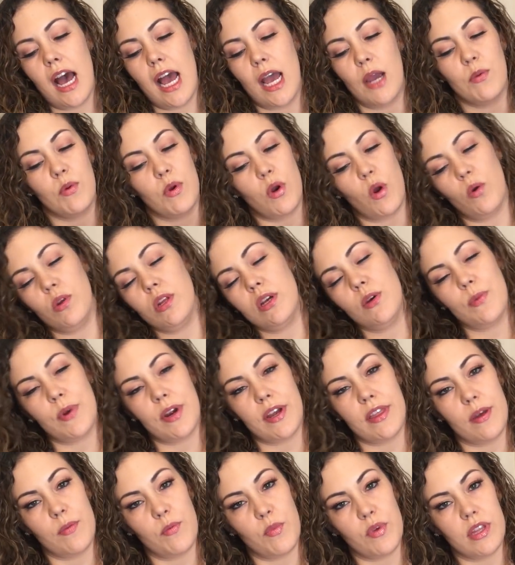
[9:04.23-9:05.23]
I would only
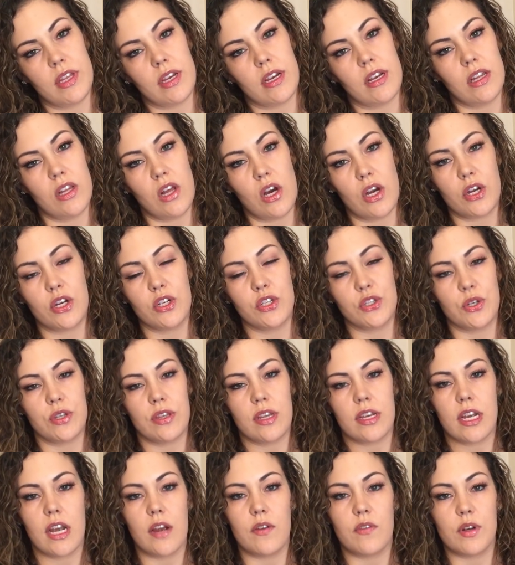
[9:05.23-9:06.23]
wear them with like a longer shirt
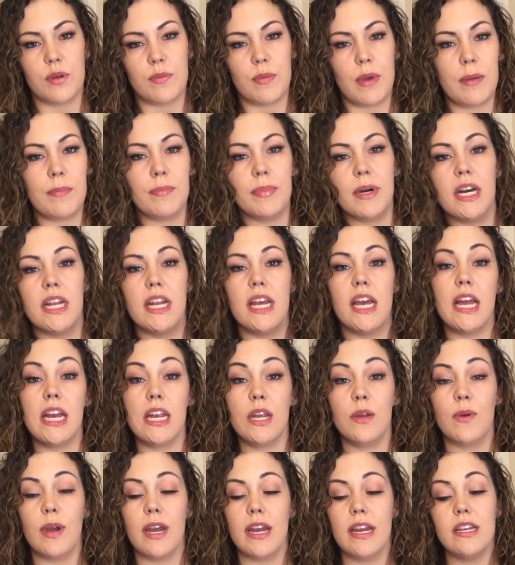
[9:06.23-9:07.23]
that covered my butt
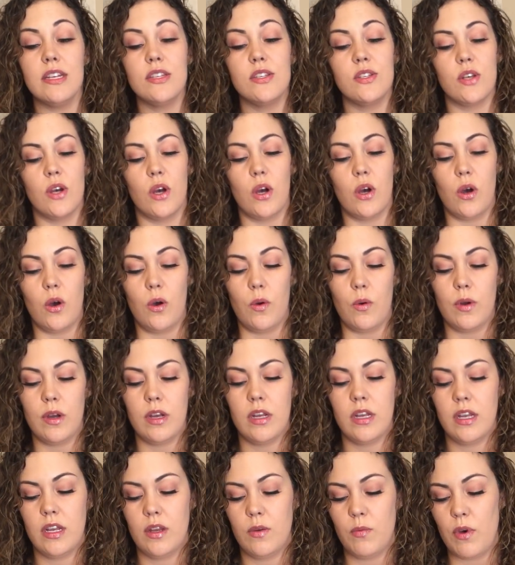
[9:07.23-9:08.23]
anyway. So
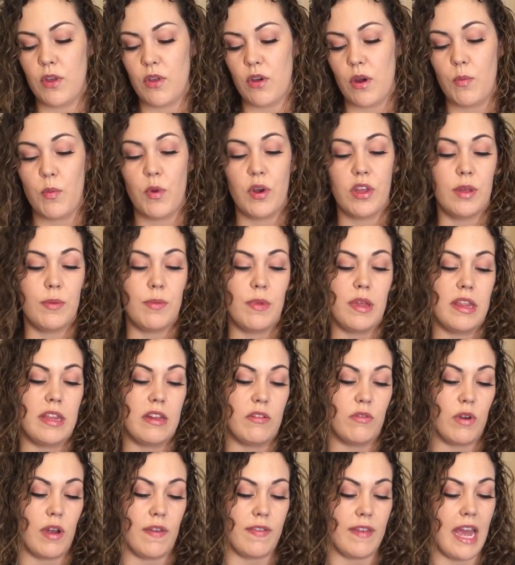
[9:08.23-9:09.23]
whether I'm wearing them
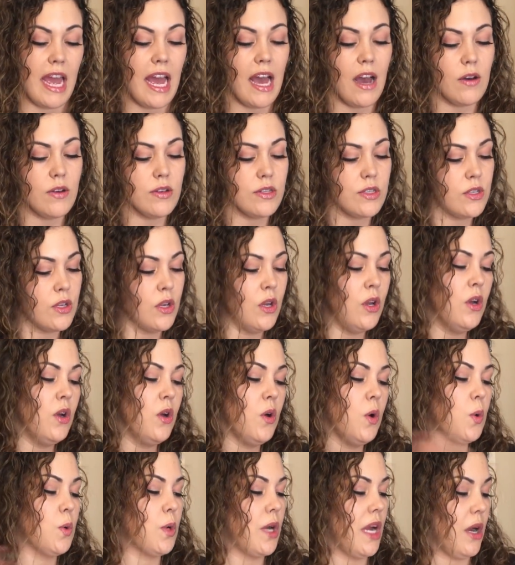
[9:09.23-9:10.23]
around the house
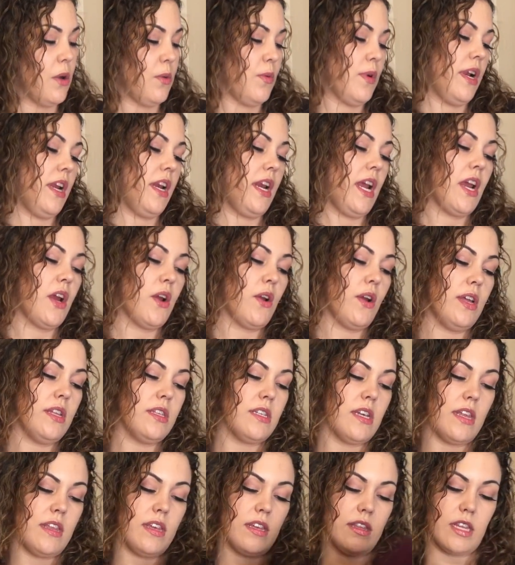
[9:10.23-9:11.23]
or out running
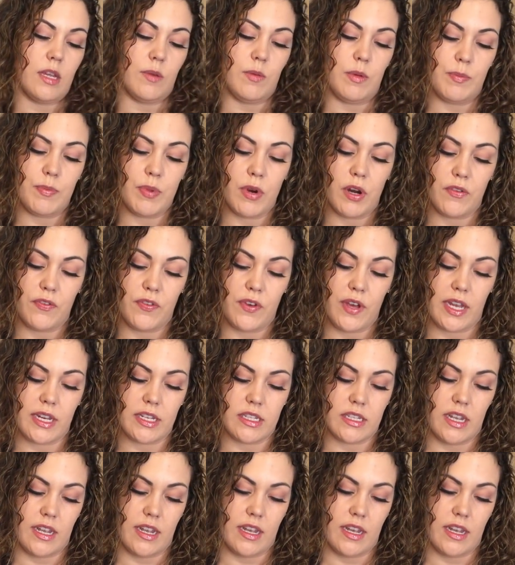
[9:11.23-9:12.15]
errands, I think they'd be perfect.